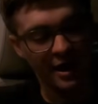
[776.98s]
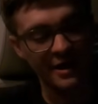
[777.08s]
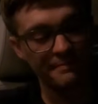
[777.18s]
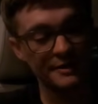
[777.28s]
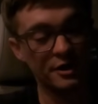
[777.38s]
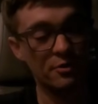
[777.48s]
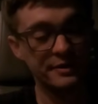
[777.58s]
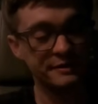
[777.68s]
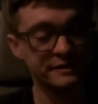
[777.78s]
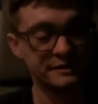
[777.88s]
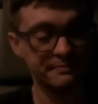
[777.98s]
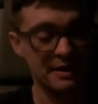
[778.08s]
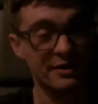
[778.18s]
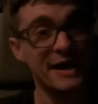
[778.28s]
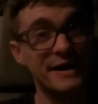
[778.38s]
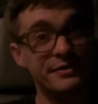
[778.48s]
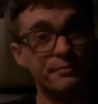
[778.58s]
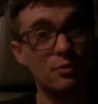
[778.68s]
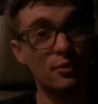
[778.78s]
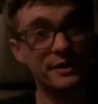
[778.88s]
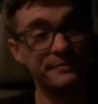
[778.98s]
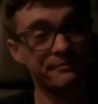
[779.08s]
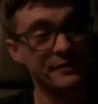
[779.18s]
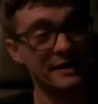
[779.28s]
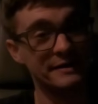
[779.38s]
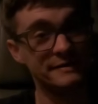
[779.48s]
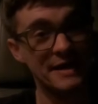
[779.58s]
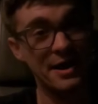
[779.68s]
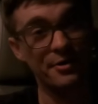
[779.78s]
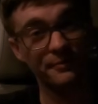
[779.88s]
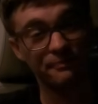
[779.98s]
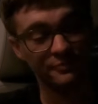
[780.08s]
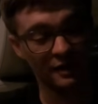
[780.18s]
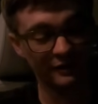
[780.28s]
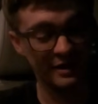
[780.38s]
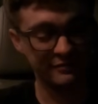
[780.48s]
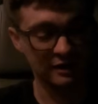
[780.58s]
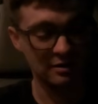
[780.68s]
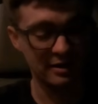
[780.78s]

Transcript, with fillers: I have been going since about 8 in the morning, and it's now 11